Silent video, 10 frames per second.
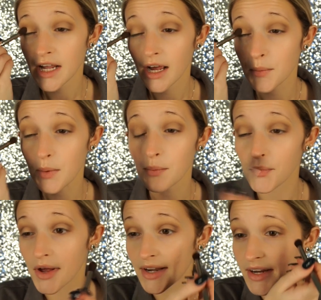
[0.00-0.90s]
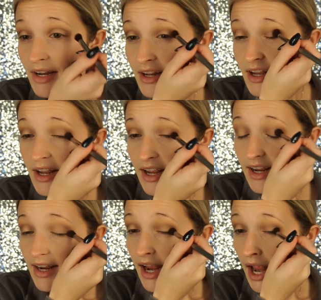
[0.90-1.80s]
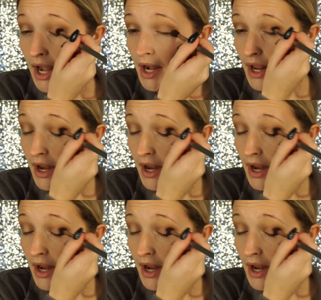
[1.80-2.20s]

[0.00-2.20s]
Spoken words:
I will blend it in.